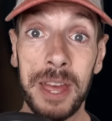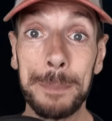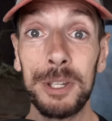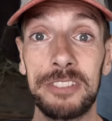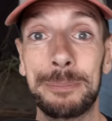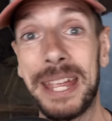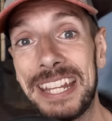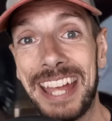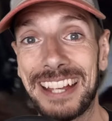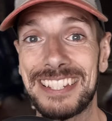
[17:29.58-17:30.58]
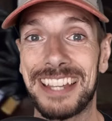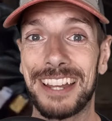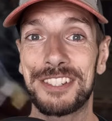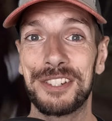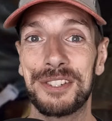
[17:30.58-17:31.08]
of their movie maniac
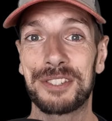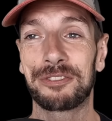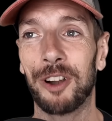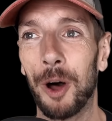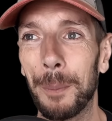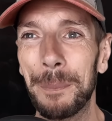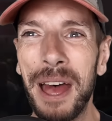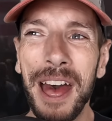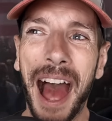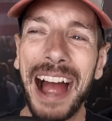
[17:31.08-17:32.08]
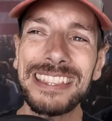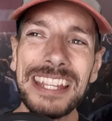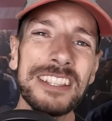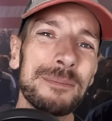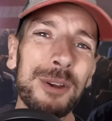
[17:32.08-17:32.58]
statues from, I
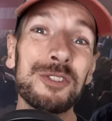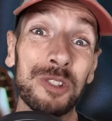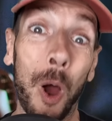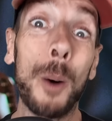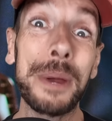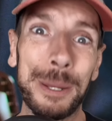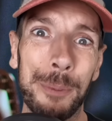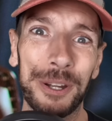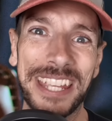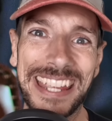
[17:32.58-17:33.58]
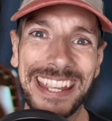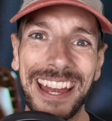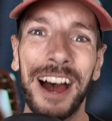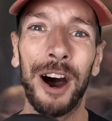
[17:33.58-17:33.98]
think, the most comic booky